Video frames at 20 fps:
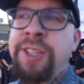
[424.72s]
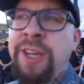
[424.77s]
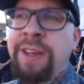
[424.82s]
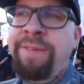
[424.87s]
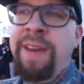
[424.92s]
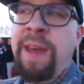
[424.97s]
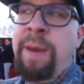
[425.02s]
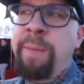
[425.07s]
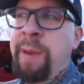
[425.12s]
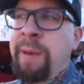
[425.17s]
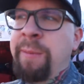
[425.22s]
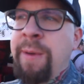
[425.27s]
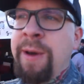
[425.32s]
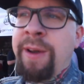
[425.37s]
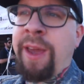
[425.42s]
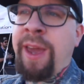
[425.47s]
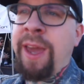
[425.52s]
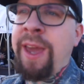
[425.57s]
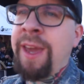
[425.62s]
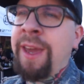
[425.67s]
J Vaping
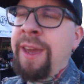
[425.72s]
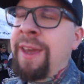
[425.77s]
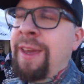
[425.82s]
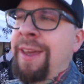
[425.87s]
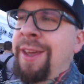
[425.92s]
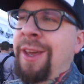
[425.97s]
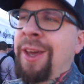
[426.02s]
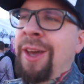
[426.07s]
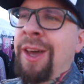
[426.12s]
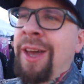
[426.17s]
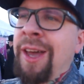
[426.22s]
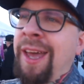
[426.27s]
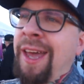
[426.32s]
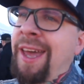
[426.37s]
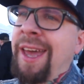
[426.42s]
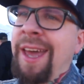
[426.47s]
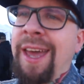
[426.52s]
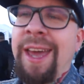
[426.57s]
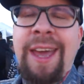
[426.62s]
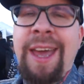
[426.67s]
Monkey.
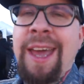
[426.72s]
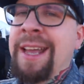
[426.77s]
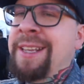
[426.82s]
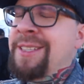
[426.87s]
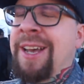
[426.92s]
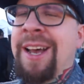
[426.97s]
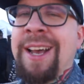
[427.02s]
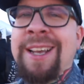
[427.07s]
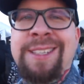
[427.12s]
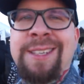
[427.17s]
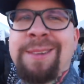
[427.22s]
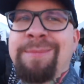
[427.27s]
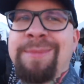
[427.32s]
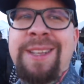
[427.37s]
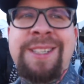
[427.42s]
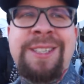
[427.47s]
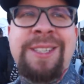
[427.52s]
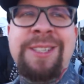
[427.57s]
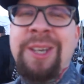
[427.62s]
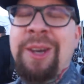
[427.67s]
It's awesome.
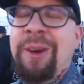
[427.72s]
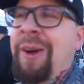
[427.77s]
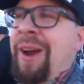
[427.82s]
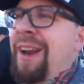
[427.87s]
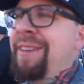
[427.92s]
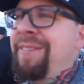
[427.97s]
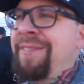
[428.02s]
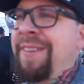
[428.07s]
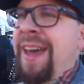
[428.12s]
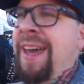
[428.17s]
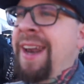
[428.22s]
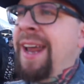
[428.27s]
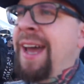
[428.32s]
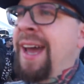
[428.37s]
This is a great event.